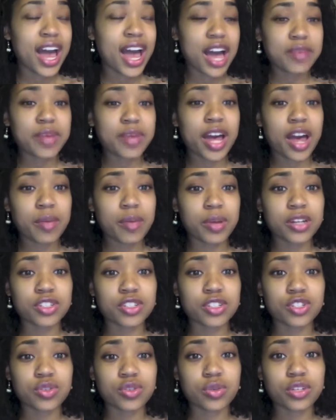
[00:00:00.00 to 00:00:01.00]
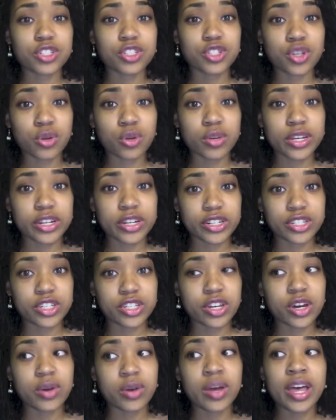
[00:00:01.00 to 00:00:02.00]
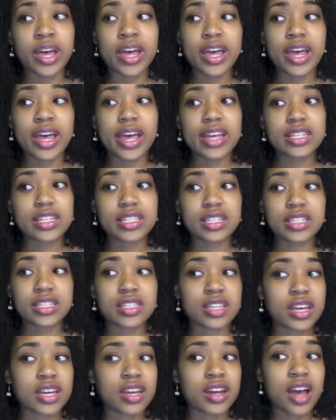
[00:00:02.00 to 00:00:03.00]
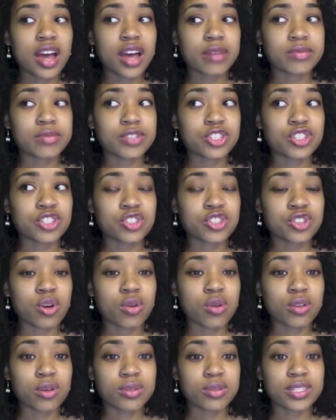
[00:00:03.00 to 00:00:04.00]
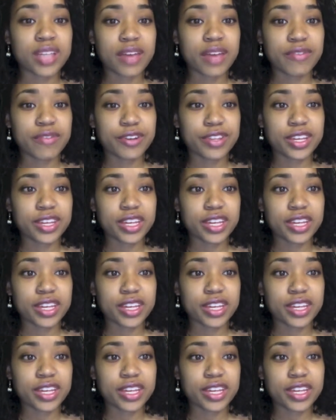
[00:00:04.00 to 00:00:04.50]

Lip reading: I had my iPod stolen 2 years ago, and since then I'm just so close to everything.